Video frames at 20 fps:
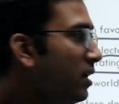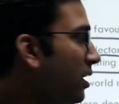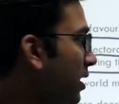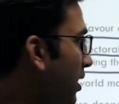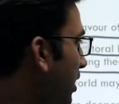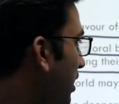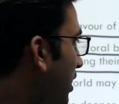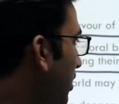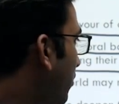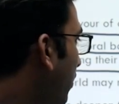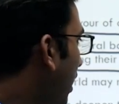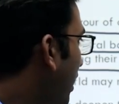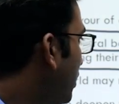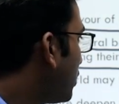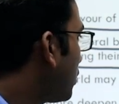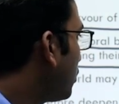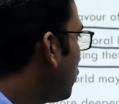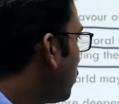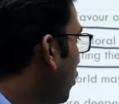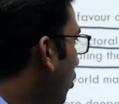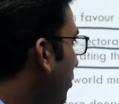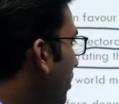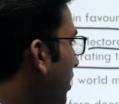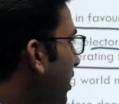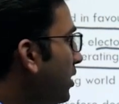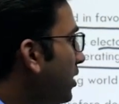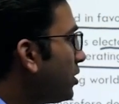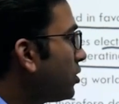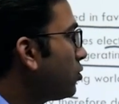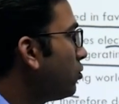he tries to
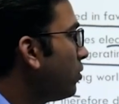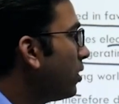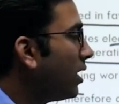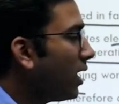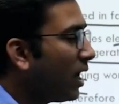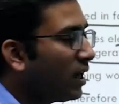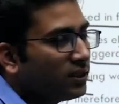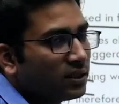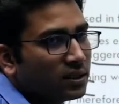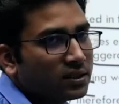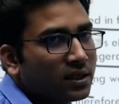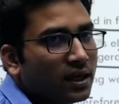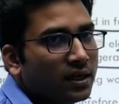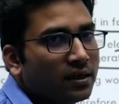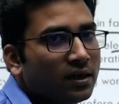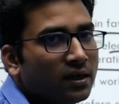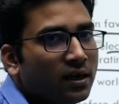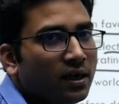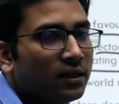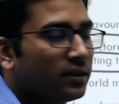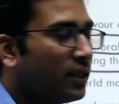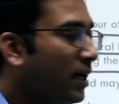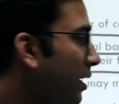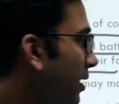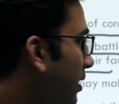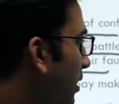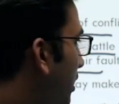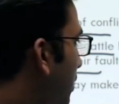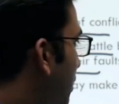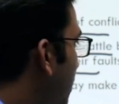dominate to a large extent that it
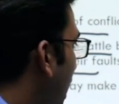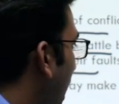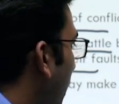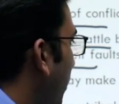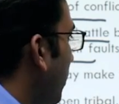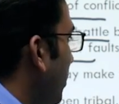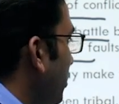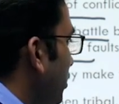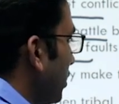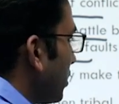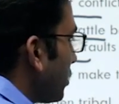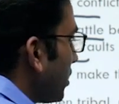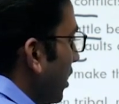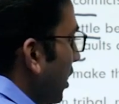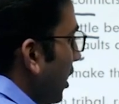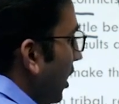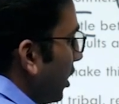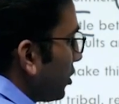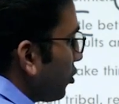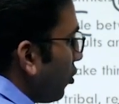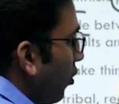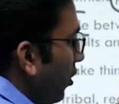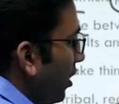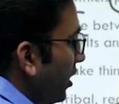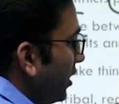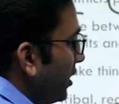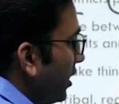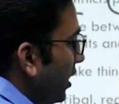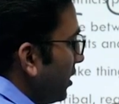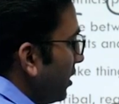establishes
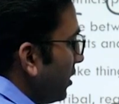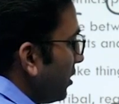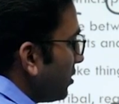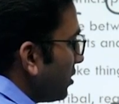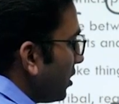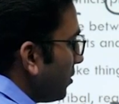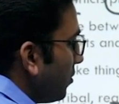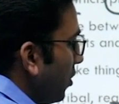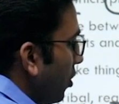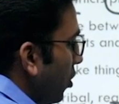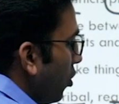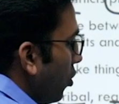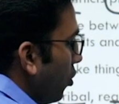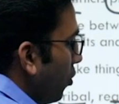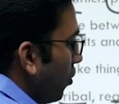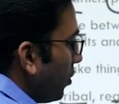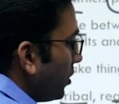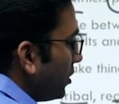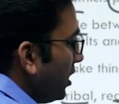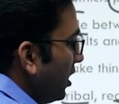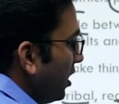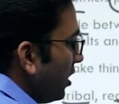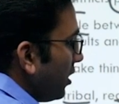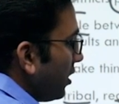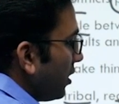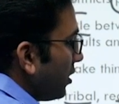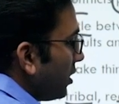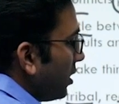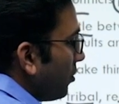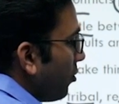authoritarianism over the
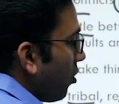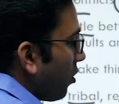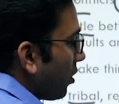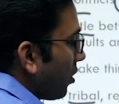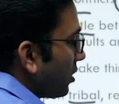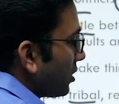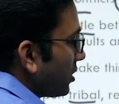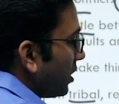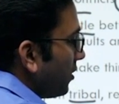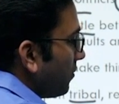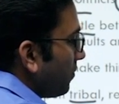democracy.